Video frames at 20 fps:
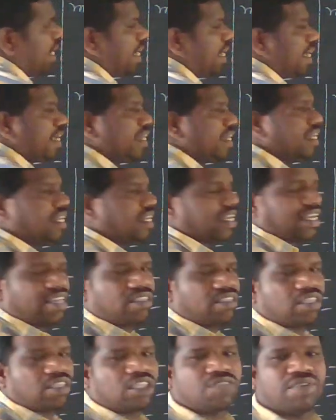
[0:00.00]
in the rare
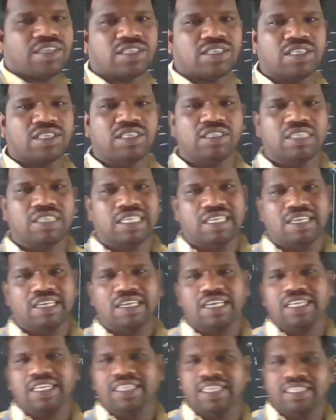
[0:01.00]
situations,
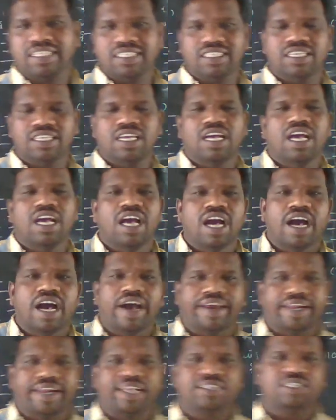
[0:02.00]
in this
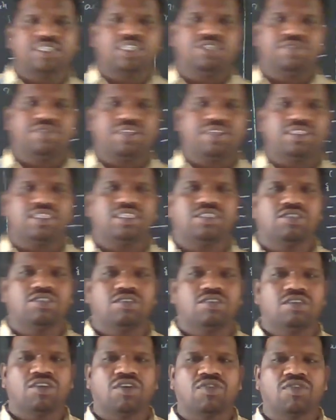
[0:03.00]
rare situations,
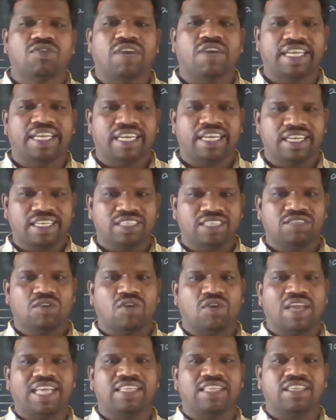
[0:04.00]
the return is
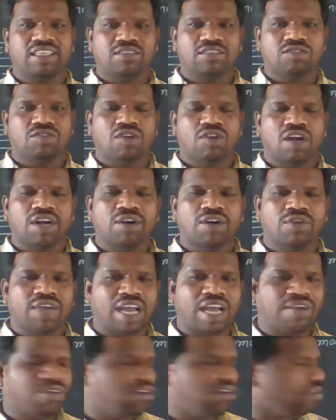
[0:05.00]
like this, and we
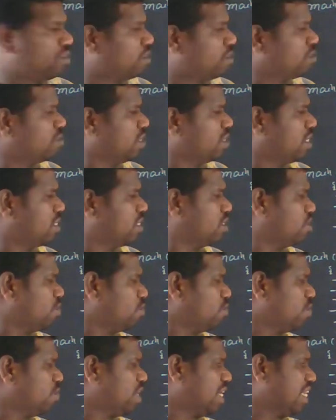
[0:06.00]
have to use this
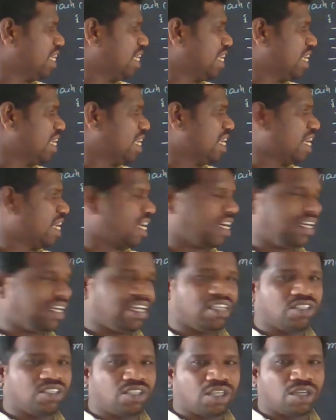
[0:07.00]
only return
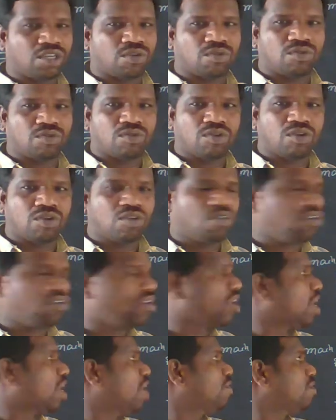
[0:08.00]
0. You
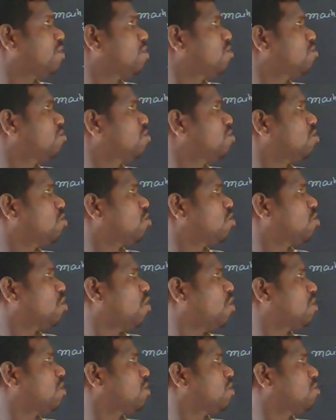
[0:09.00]
have to use not
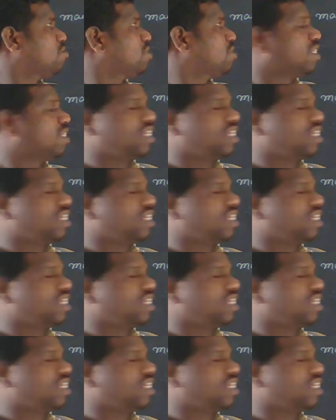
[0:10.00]
to use the